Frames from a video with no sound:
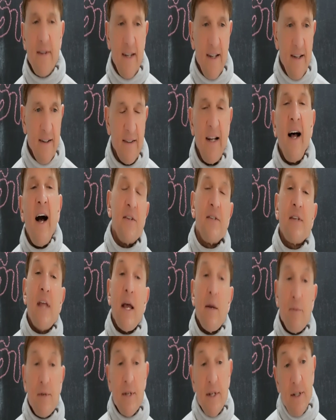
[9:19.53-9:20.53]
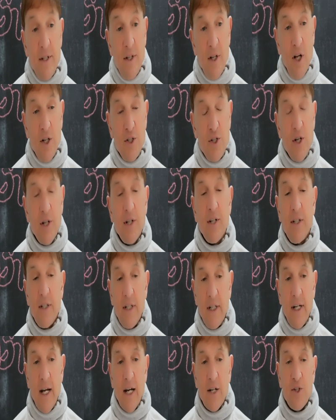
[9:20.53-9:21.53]
think? The steps in logic and
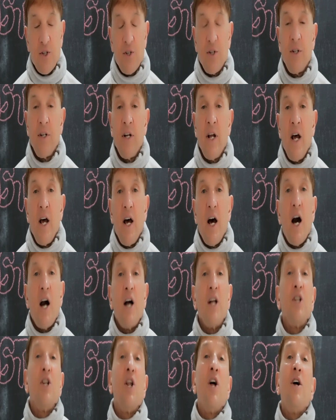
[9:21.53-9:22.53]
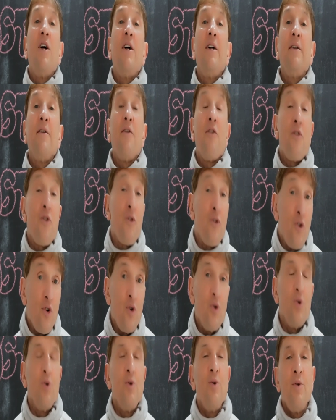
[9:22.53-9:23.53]
deduction are learned
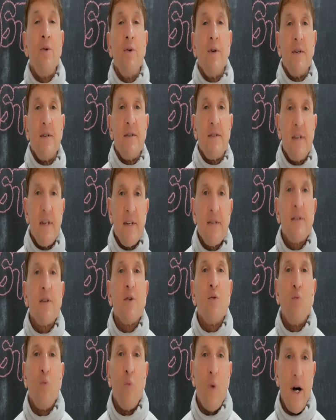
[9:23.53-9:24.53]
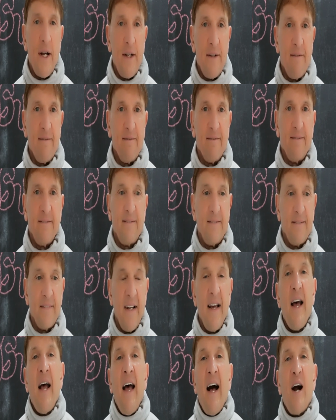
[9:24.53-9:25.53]
through System One.
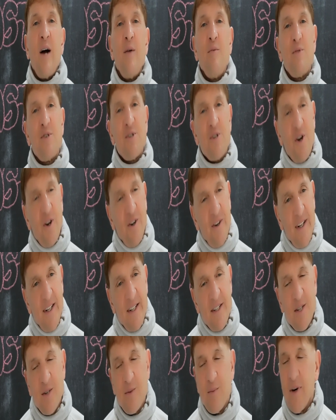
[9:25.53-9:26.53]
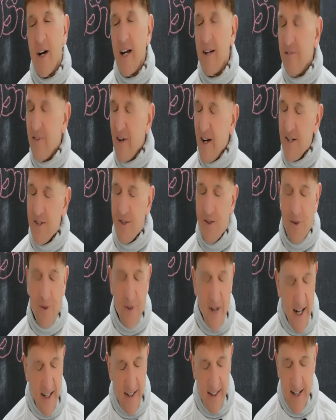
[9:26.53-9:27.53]
I'm sorry to my advanced
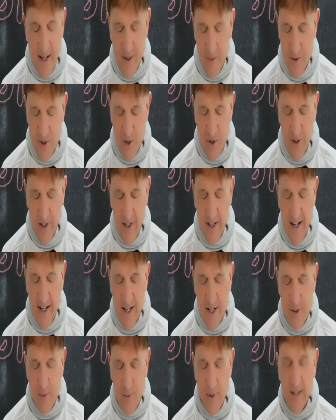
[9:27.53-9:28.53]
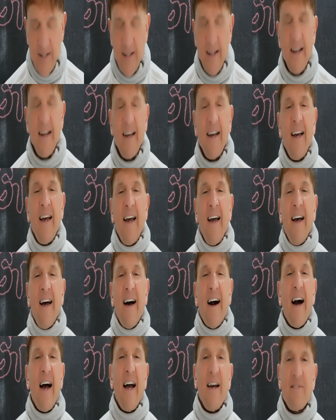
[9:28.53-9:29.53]
organic chemistry class, but
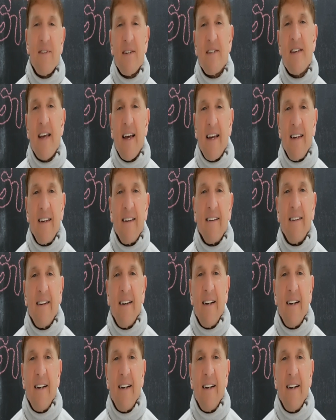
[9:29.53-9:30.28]
I have to say,